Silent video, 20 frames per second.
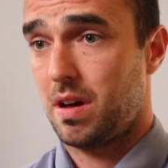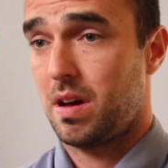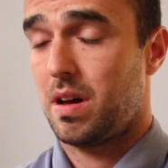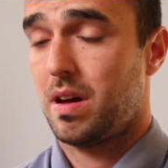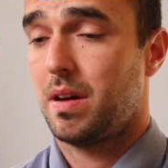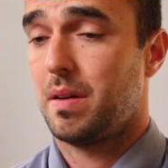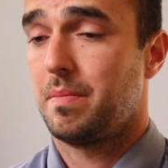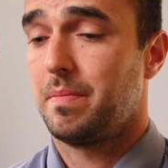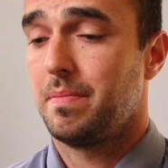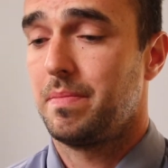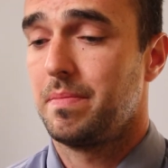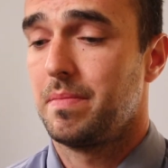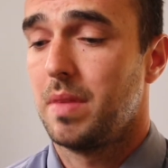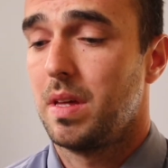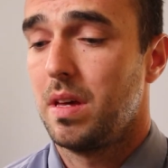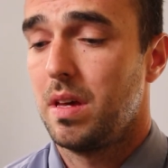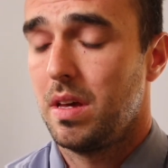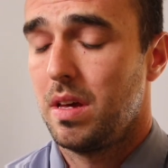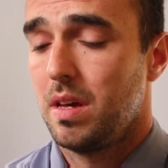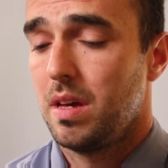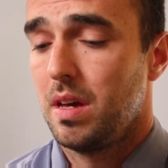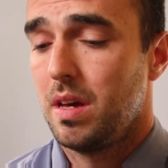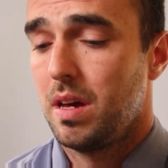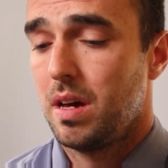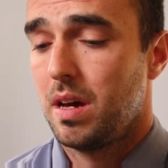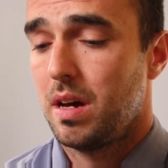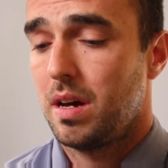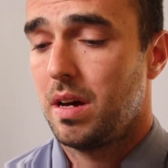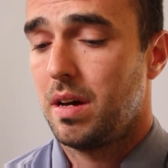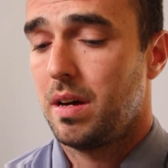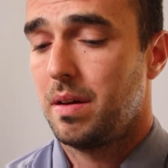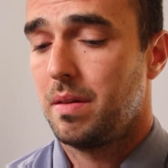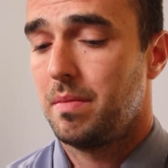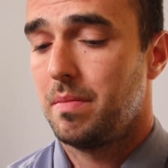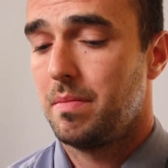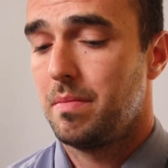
um, uh,